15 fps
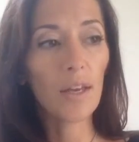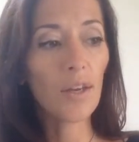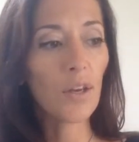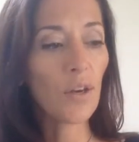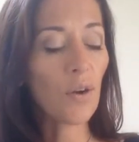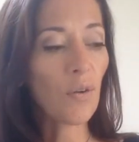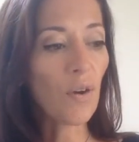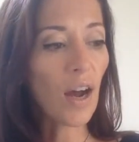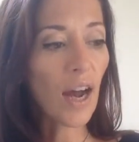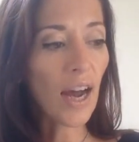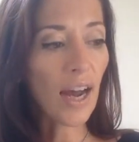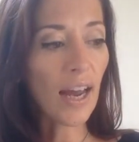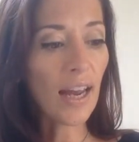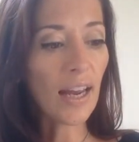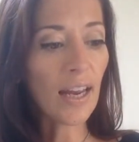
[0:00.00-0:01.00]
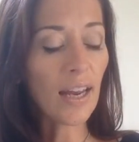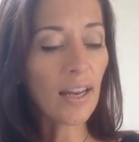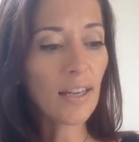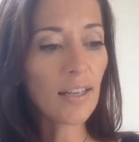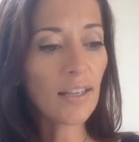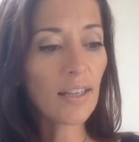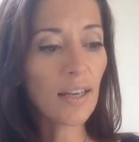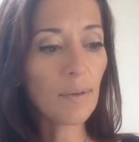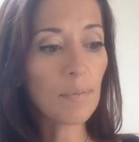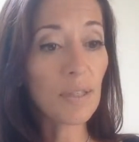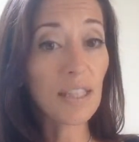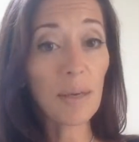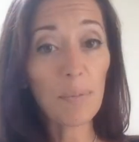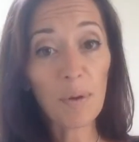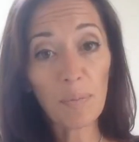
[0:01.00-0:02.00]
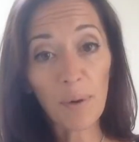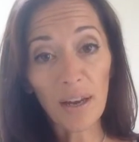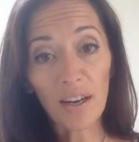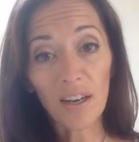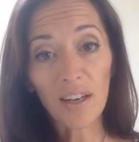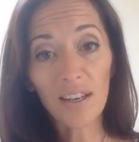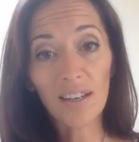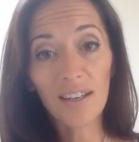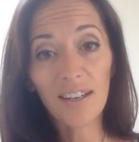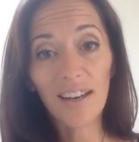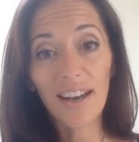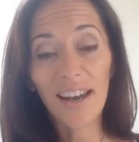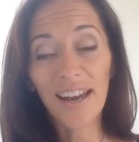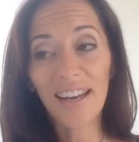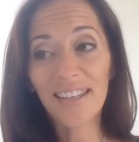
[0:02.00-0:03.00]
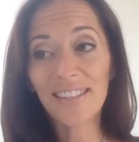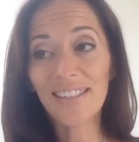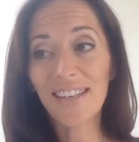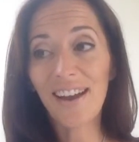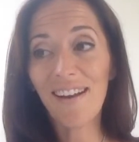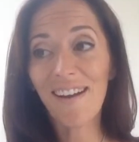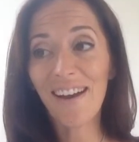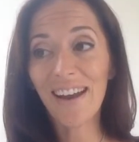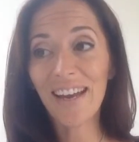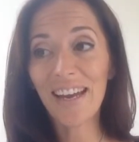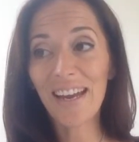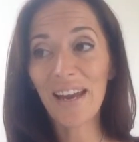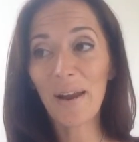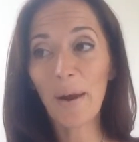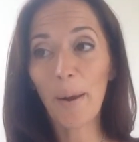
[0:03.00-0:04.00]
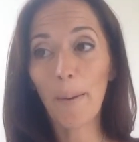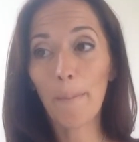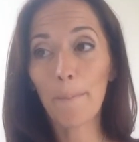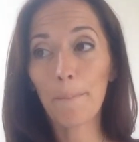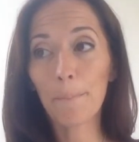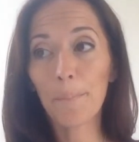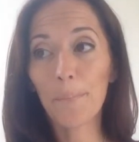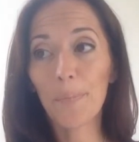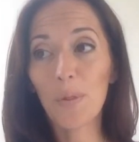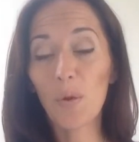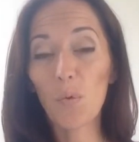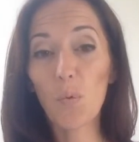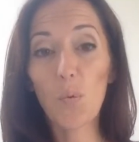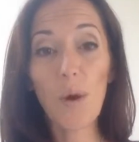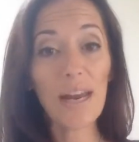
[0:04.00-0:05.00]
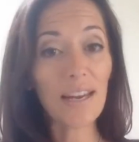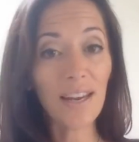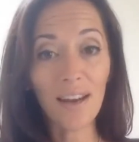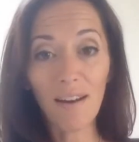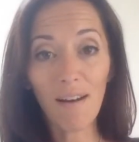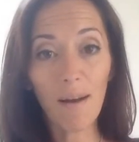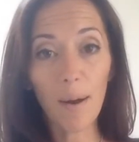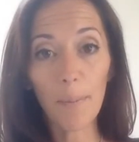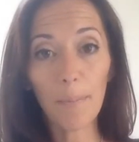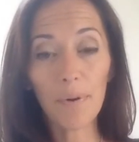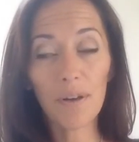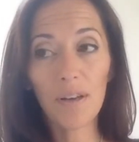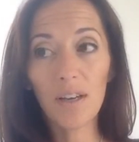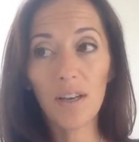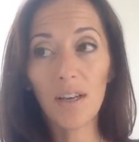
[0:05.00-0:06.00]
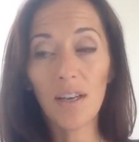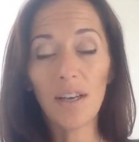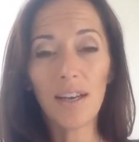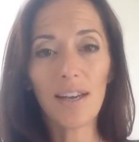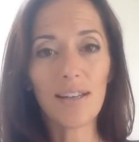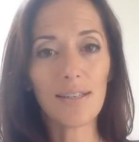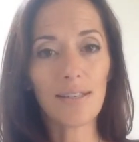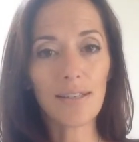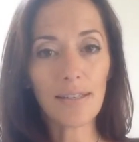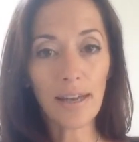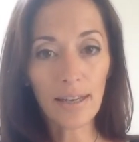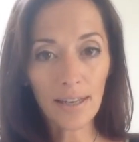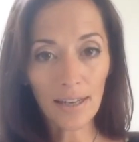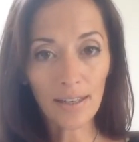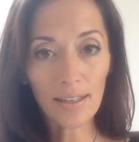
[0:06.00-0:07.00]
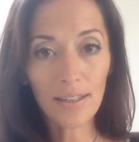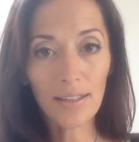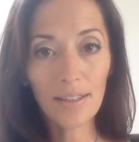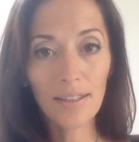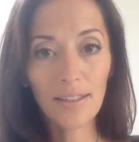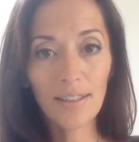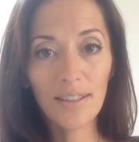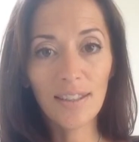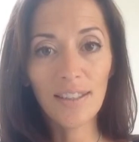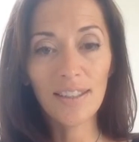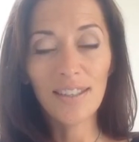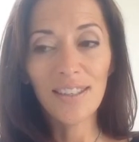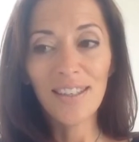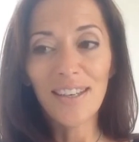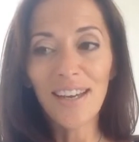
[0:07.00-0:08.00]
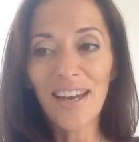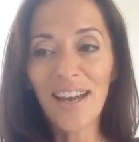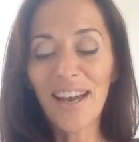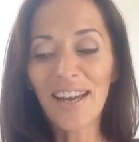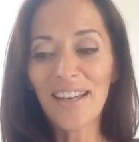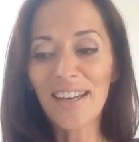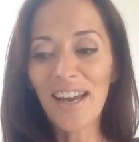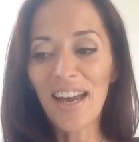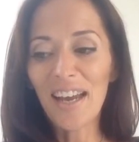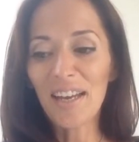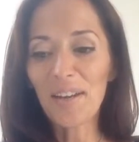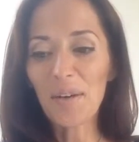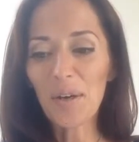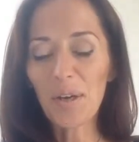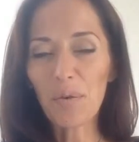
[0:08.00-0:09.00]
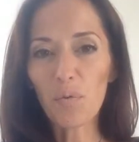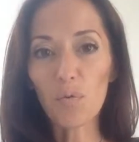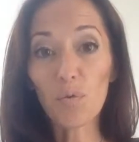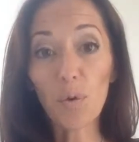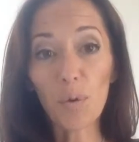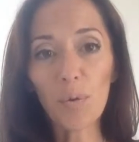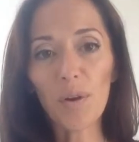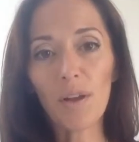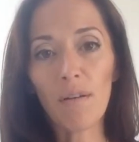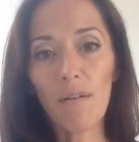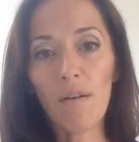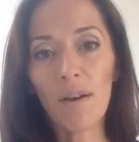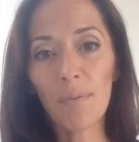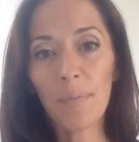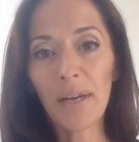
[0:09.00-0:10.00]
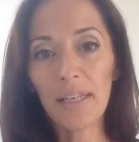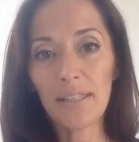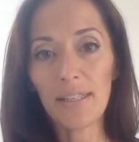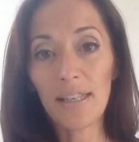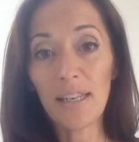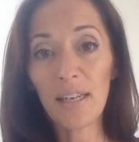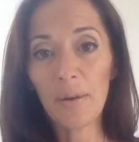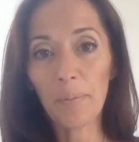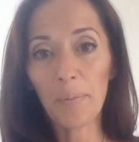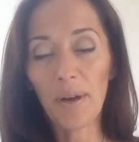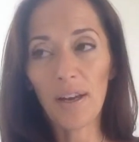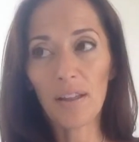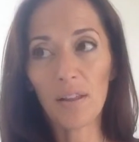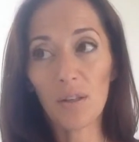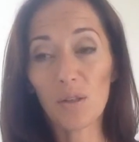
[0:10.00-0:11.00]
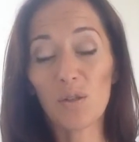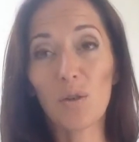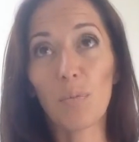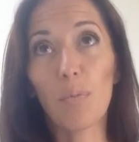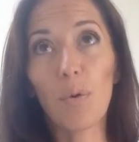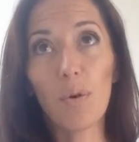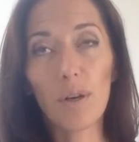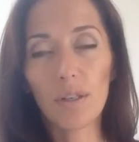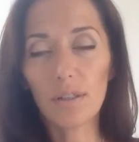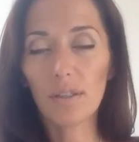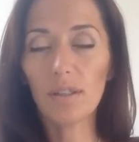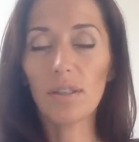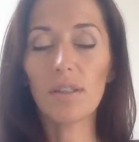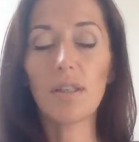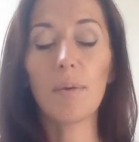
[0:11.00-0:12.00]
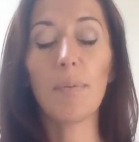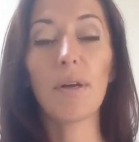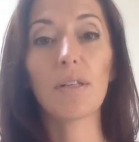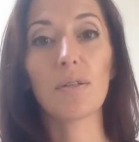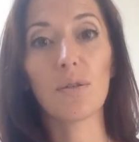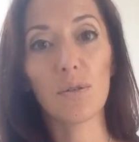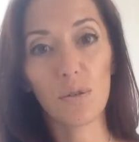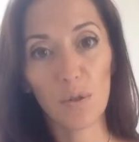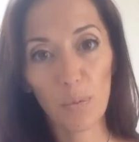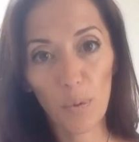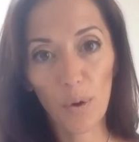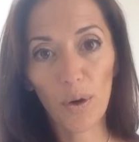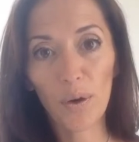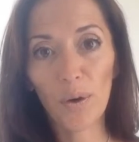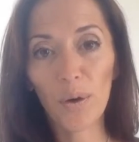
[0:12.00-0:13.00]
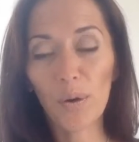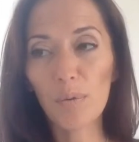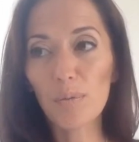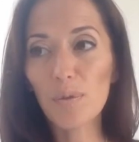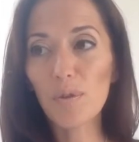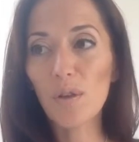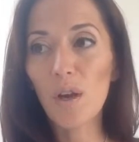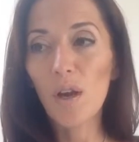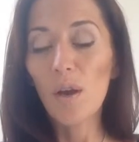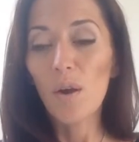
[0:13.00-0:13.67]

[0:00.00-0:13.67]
You know, I am sleeping better and I am waking up excited and rooting on my team and the supports. Let's get back to the support groups.